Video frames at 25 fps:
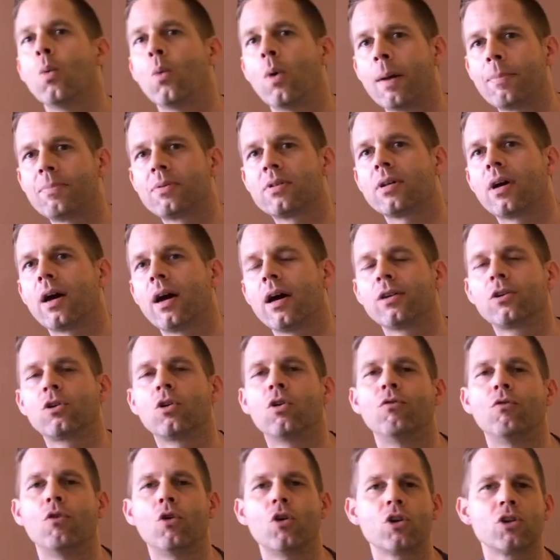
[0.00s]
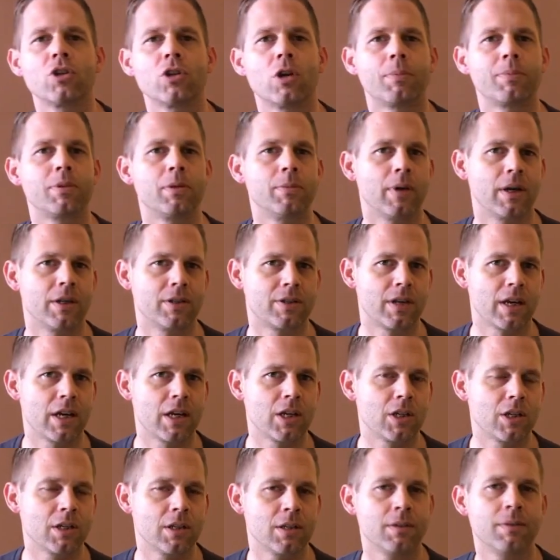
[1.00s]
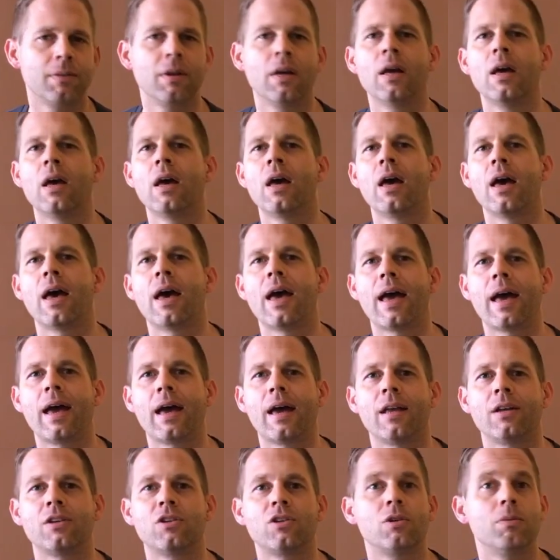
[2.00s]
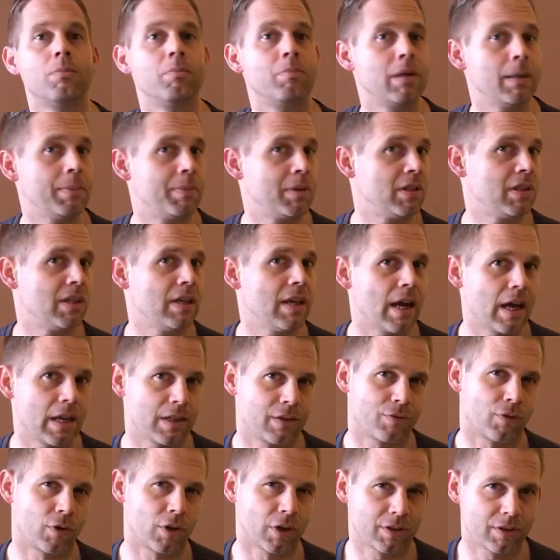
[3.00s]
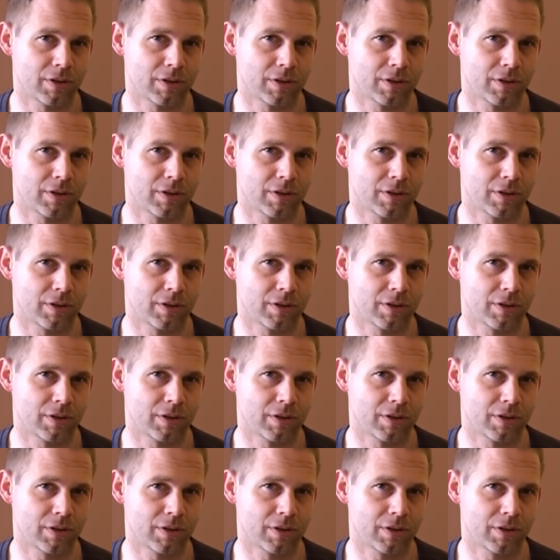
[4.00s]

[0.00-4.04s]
website conversion optimization, and PPC ads, for